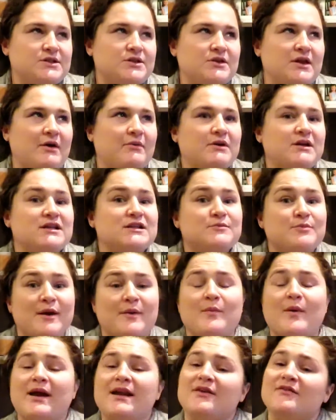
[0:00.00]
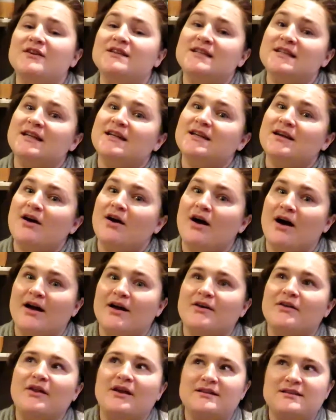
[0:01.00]
So that would explain why I never did
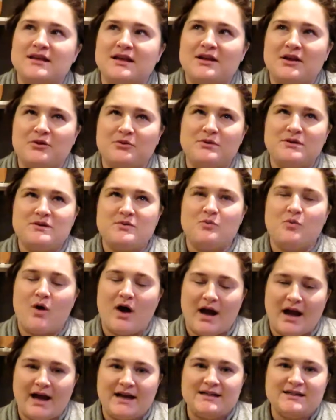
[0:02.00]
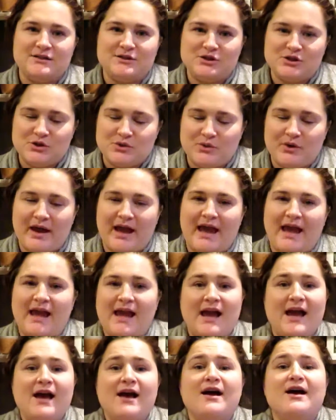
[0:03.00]
that's another reason why I didn't do
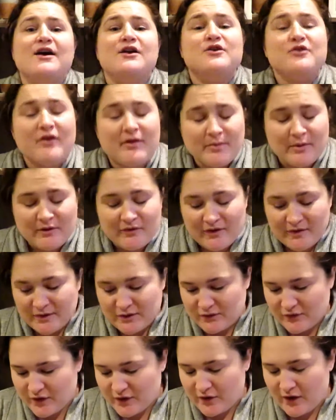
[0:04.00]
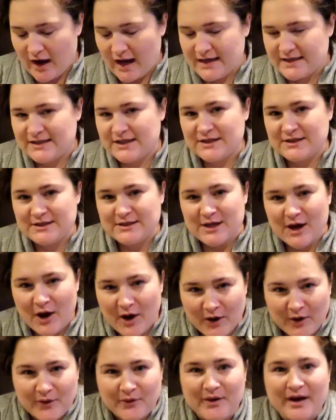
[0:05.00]
a November favorites for you guys.
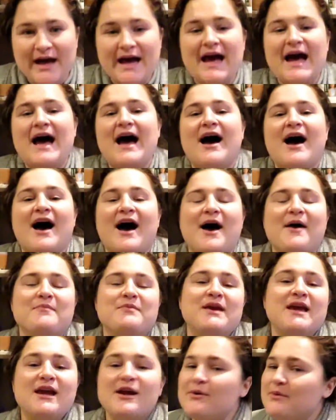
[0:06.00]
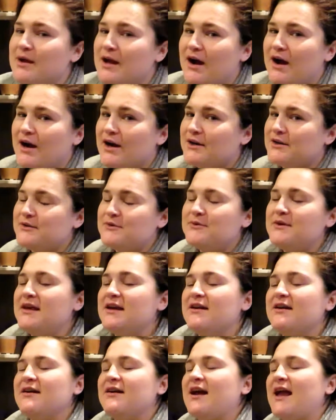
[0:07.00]
So here we are, new
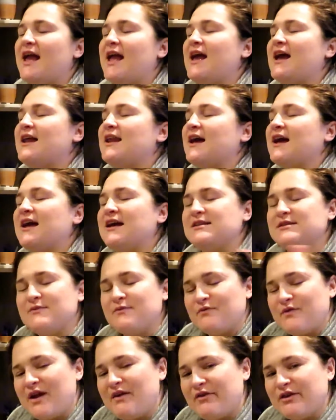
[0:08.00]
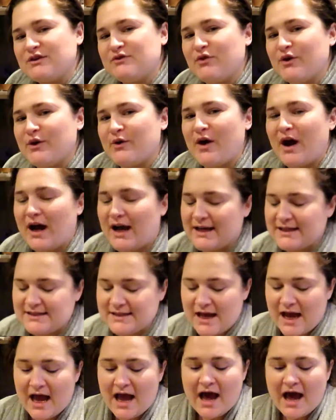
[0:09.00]
year, and I got some favorites for you guys.